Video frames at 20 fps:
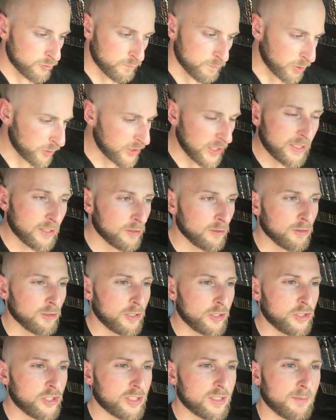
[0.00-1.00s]

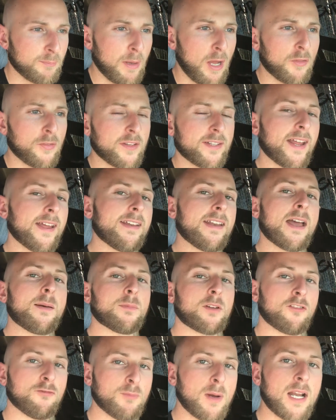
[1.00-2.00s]
particularly just about the
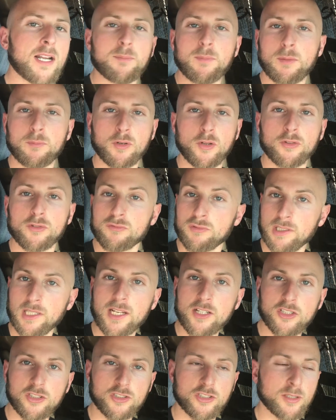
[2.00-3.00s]
dynamic of mine and my brother's
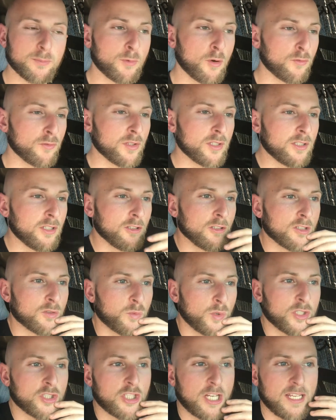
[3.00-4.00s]
relationship over the years,
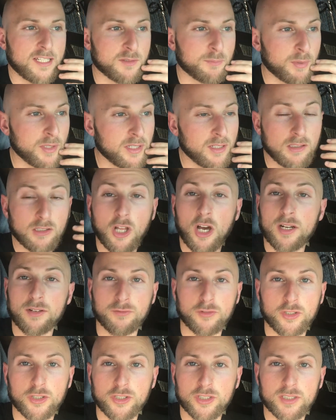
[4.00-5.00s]
which has been a lot
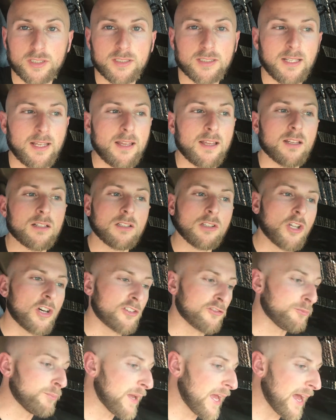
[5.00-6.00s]
of good and a
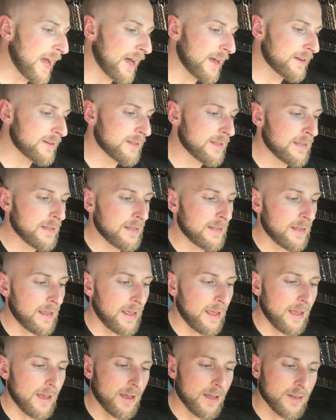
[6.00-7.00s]
lot of bad,
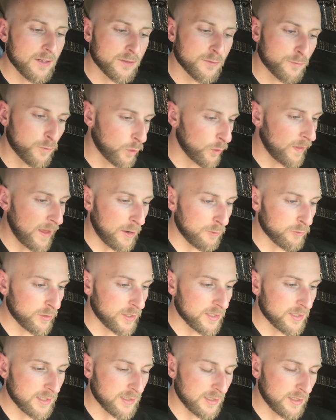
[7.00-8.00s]
and for that
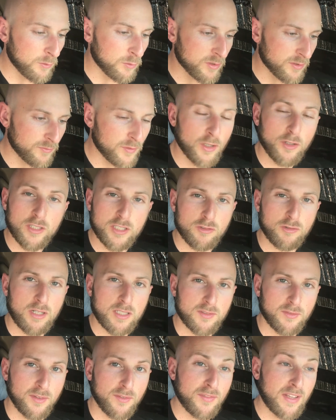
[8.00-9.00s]
reason, it was a very
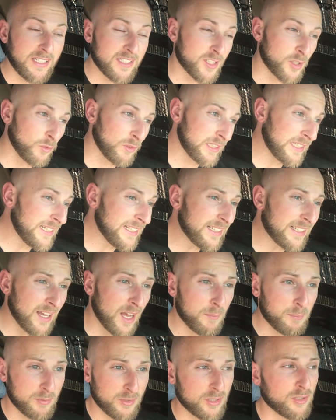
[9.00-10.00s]
stressful event. So leading
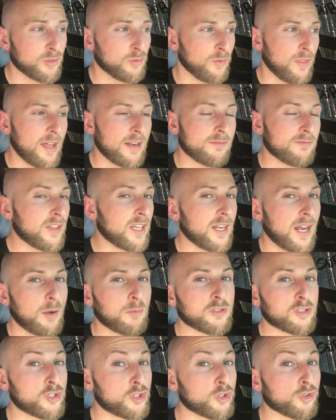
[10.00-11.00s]
up to that event, I
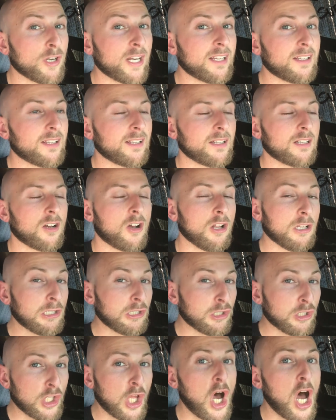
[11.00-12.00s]
was drinking a
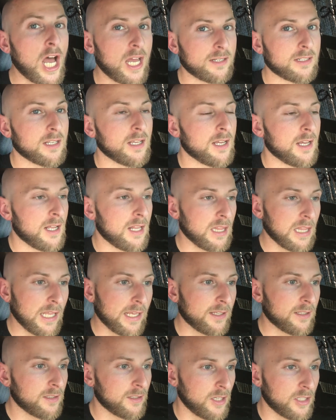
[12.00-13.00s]
lot,
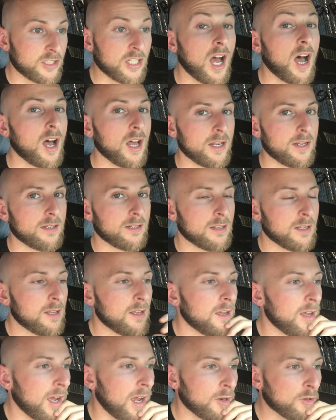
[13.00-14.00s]
like a ton.
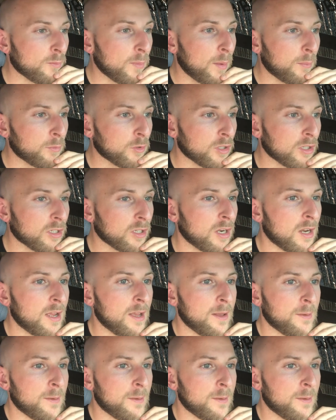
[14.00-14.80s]
I remember